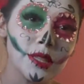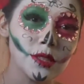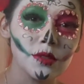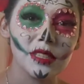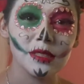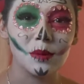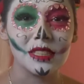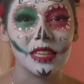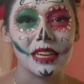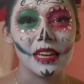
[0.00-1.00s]
let's do this
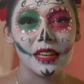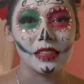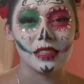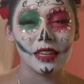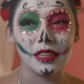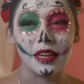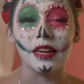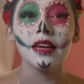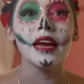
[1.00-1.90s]
Mexican Catarina."